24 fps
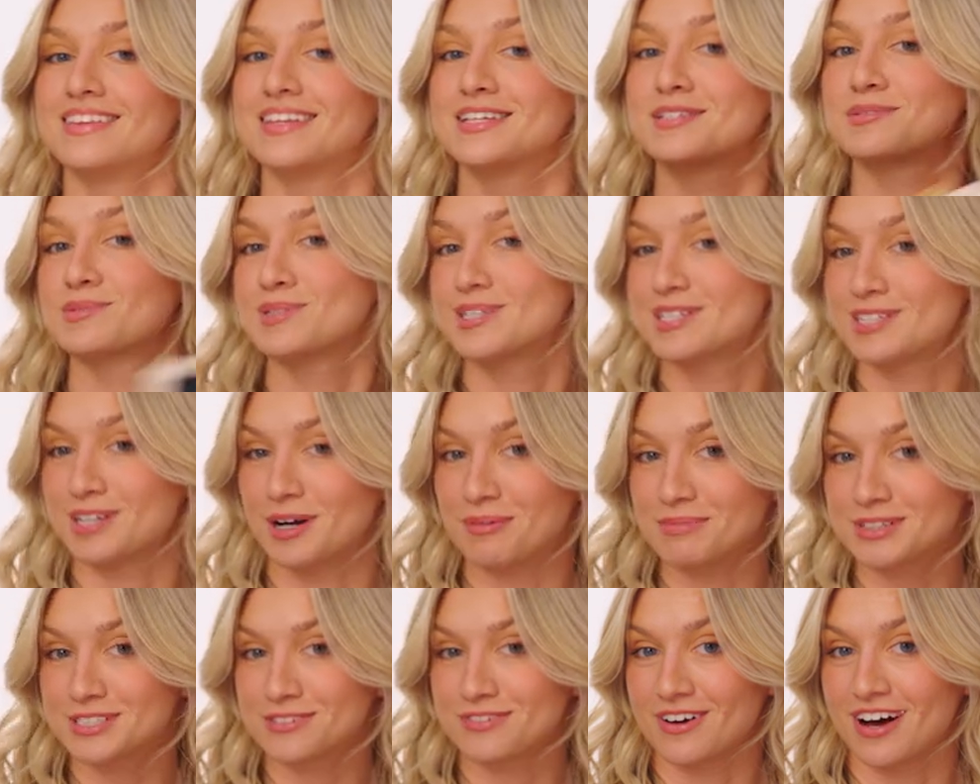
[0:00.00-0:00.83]
This was so
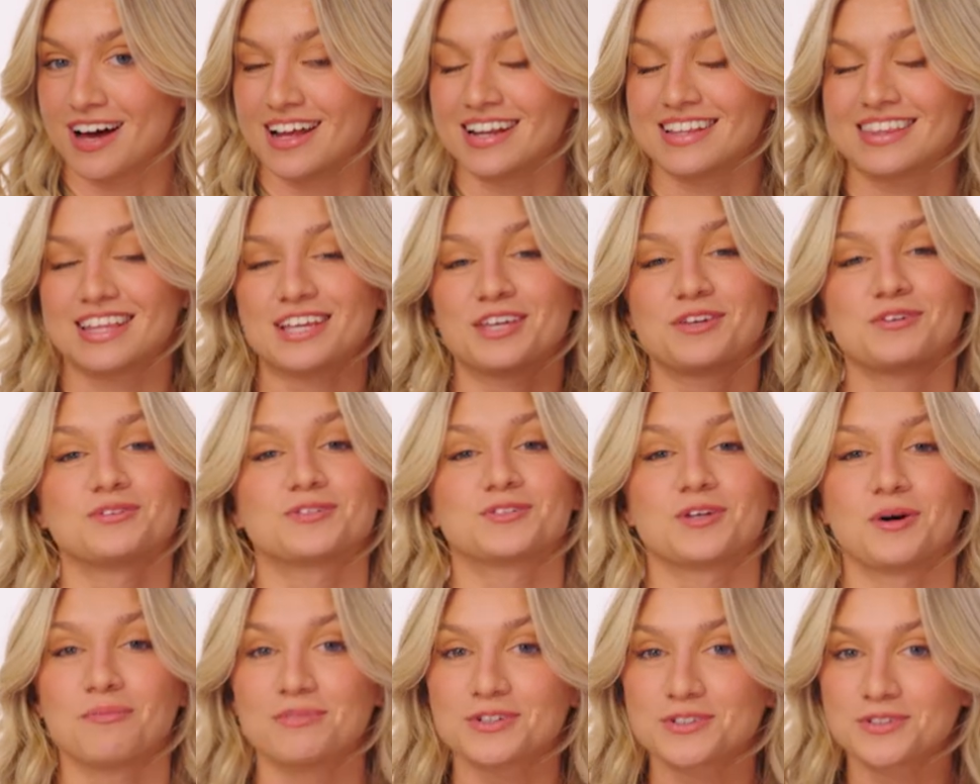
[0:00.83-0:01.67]
much fun. Thank you
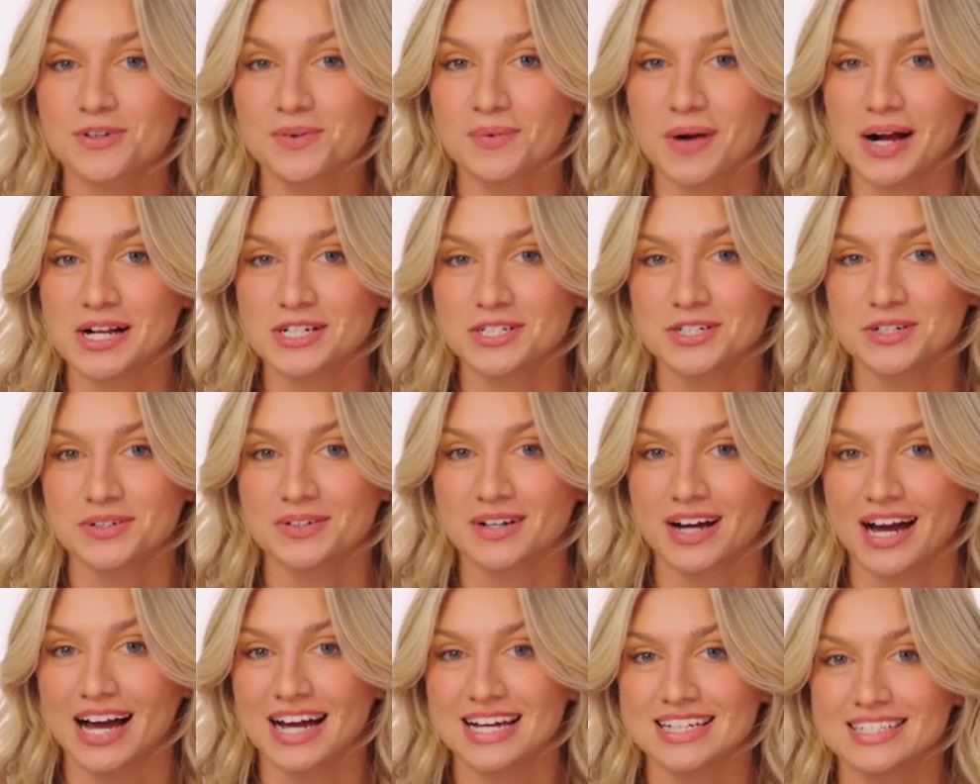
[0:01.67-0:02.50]
so much for watching you
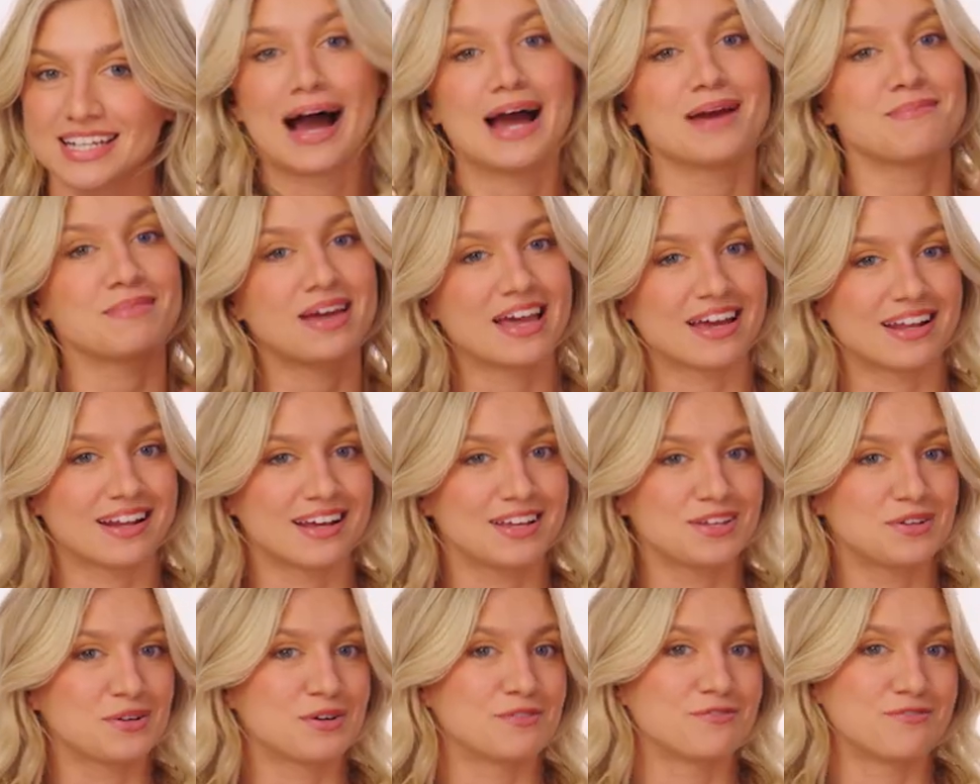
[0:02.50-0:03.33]
guys. I'm Anna.
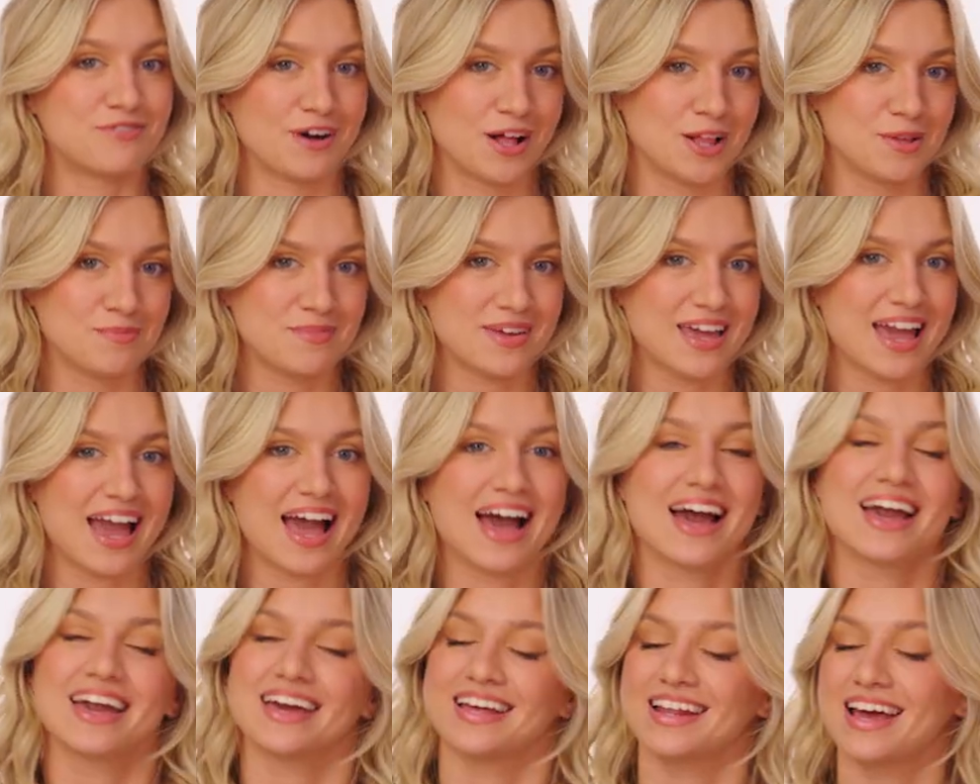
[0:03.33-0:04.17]
You can follow me
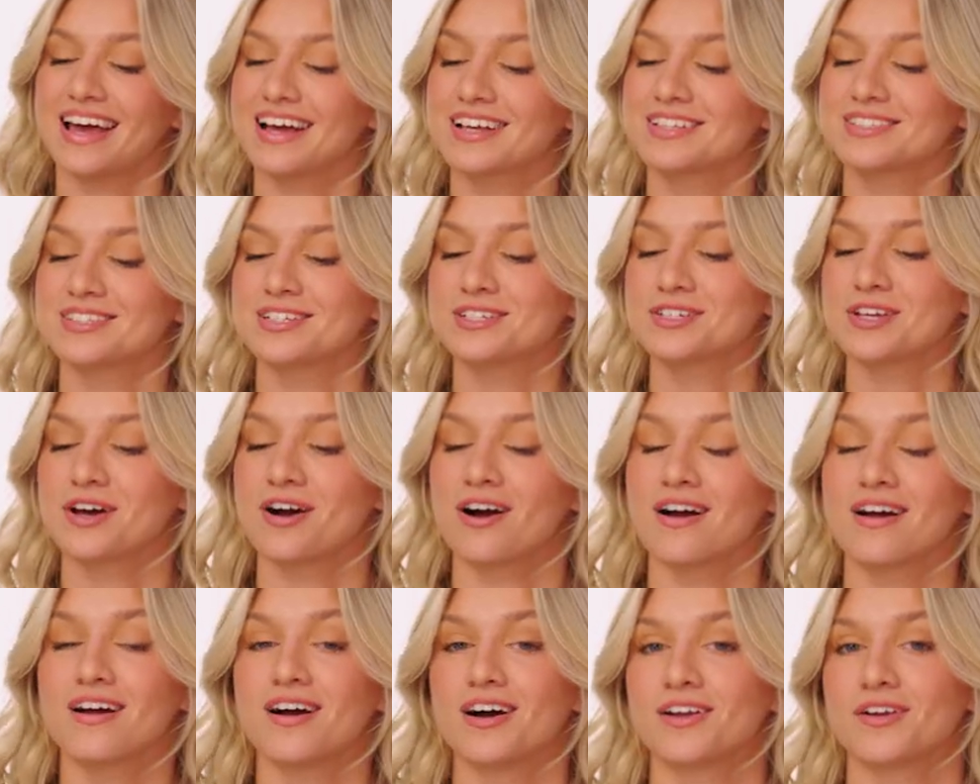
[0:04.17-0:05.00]
at Anna
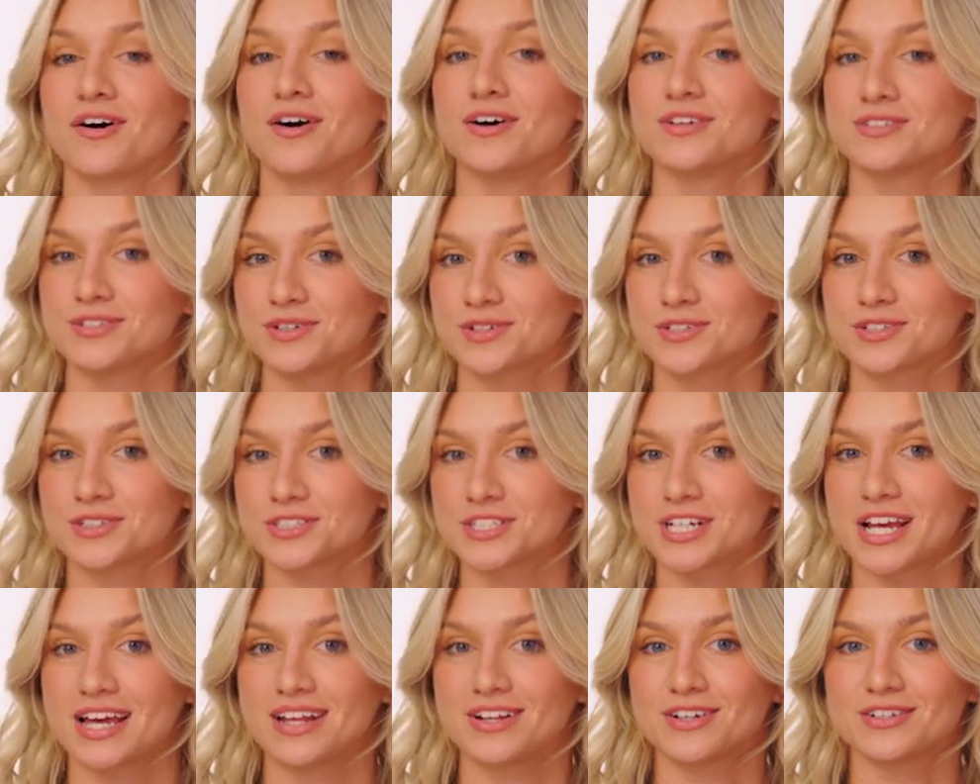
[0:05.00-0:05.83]
on all social
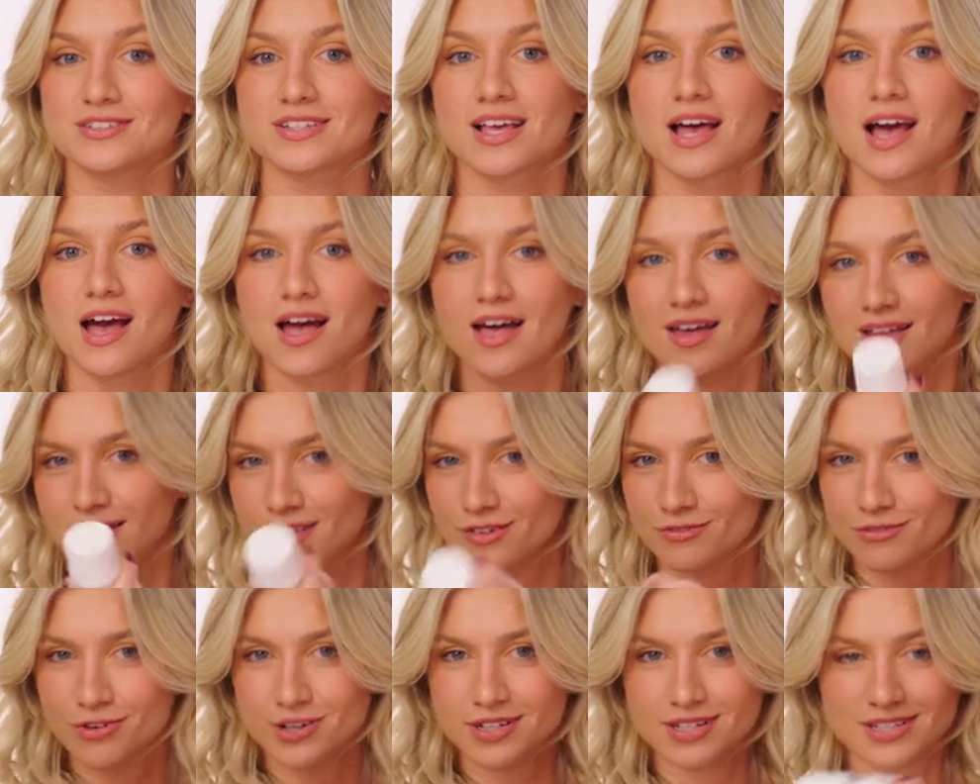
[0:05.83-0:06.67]
channels and I
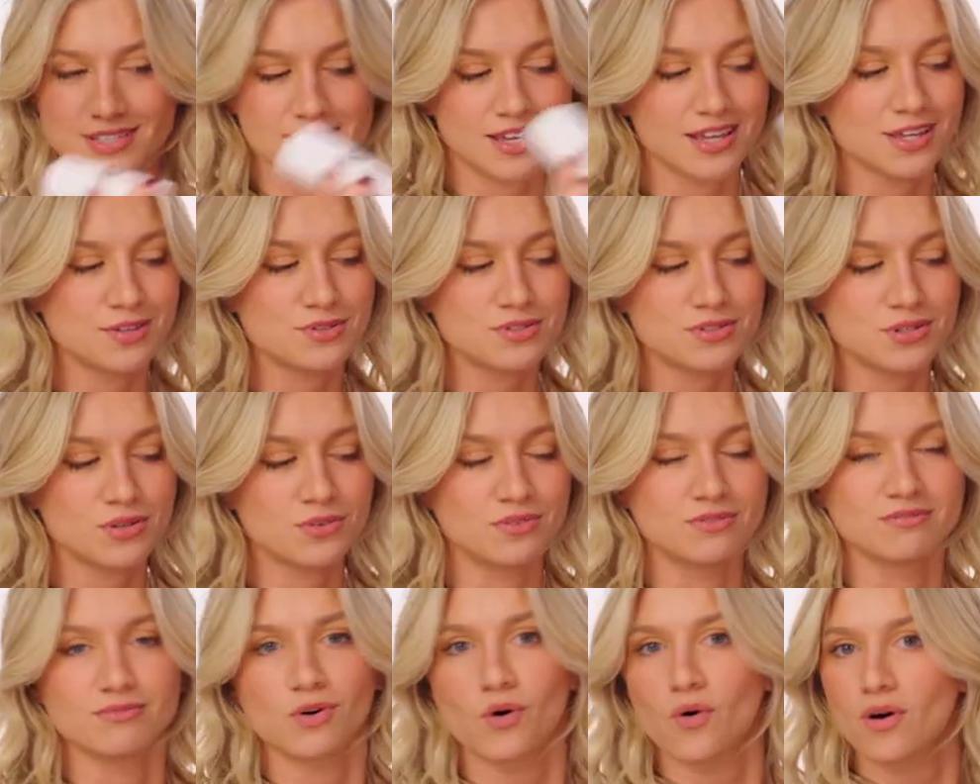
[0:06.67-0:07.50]
look forward to seeing you
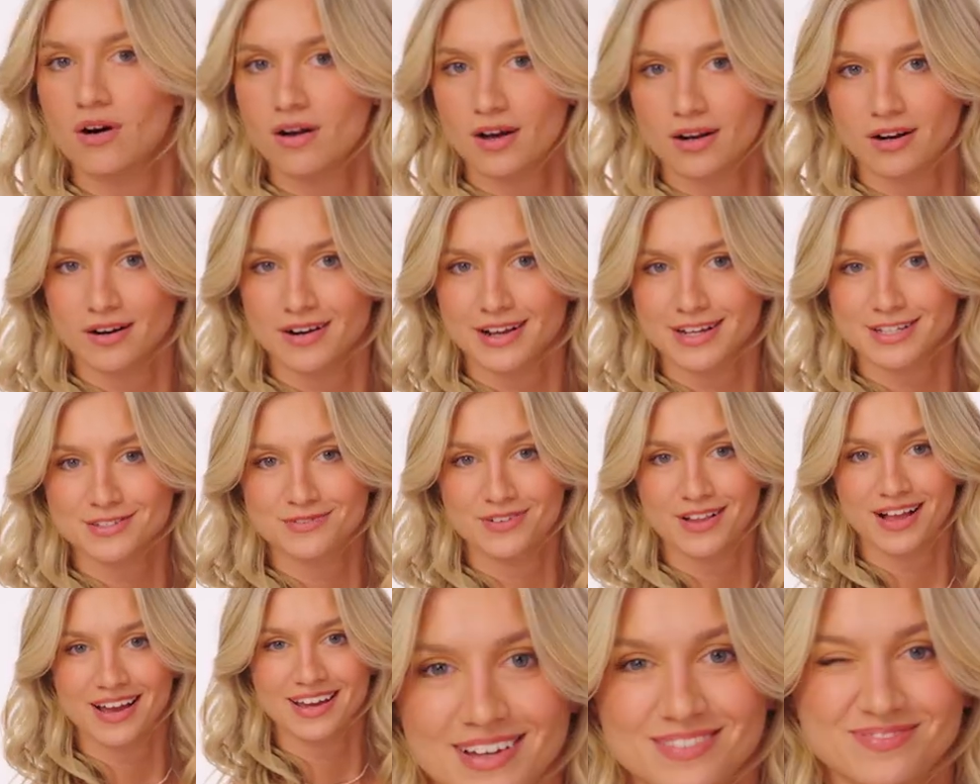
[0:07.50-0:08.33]
soon or on our next
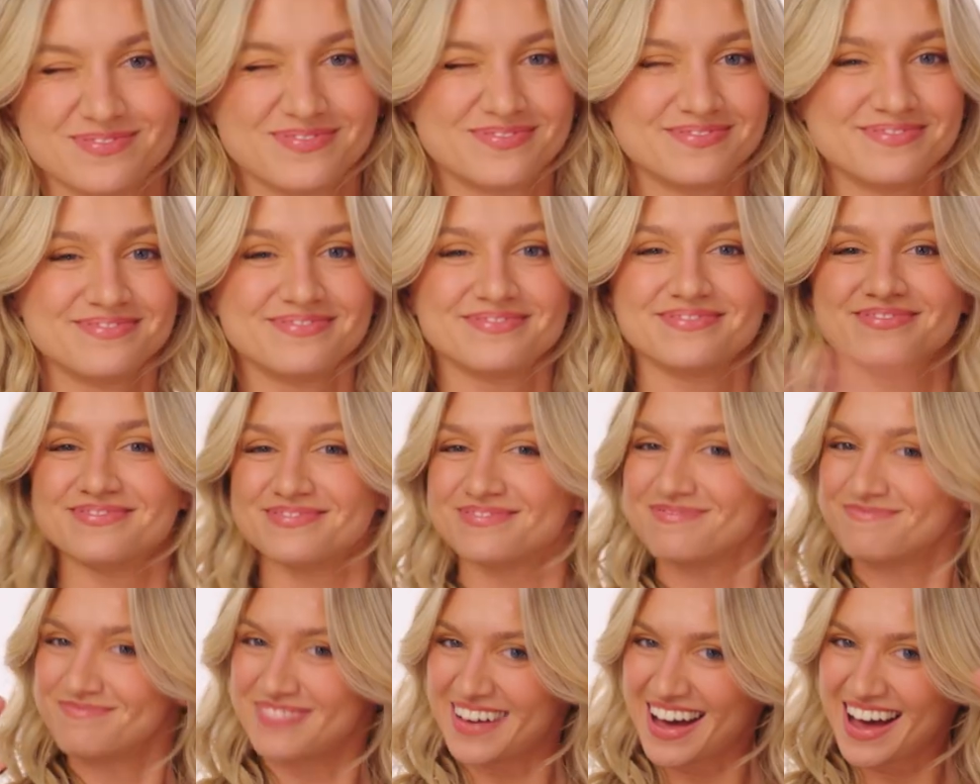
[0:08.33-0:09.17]
flight.
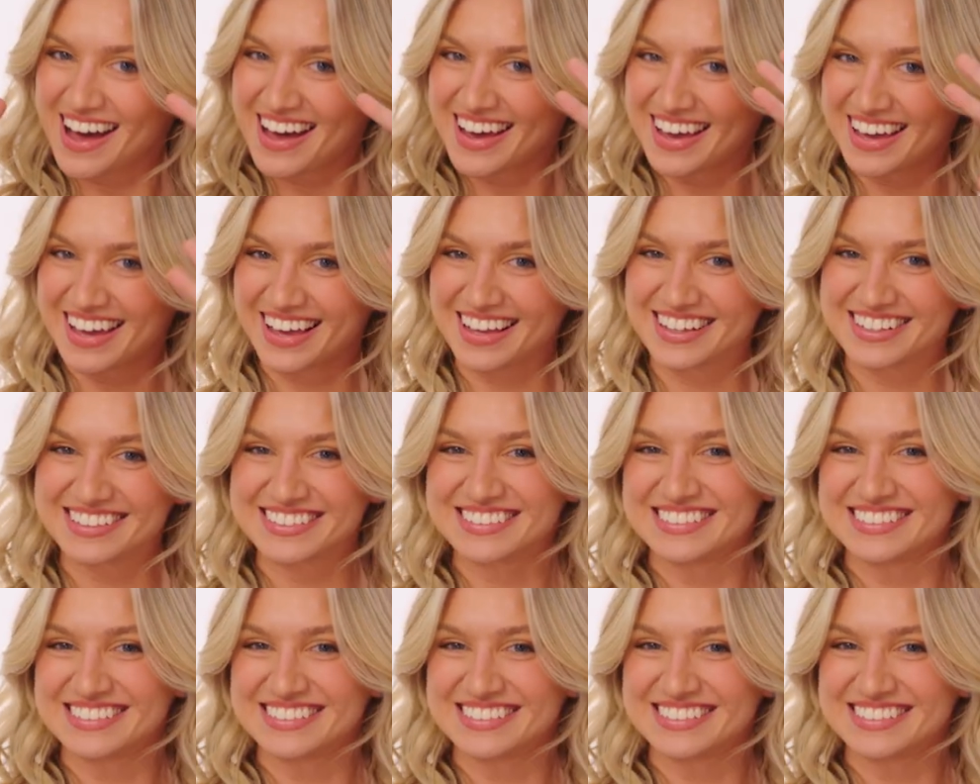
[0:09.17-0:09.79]
Bye.